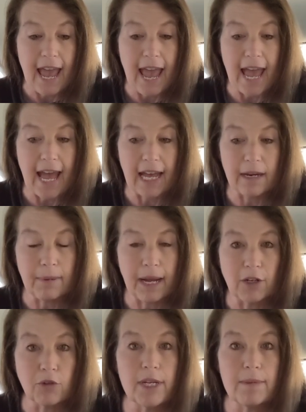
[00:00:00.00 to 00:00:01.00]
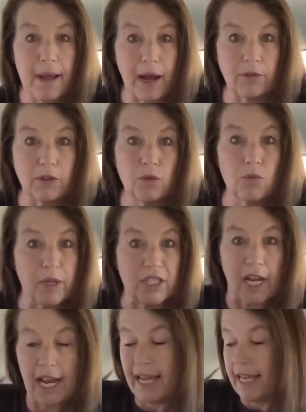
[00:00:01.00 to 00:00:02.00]
and by Green Mountain, which
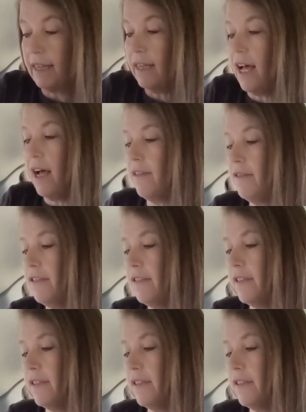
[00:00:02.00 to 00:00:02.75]
I love.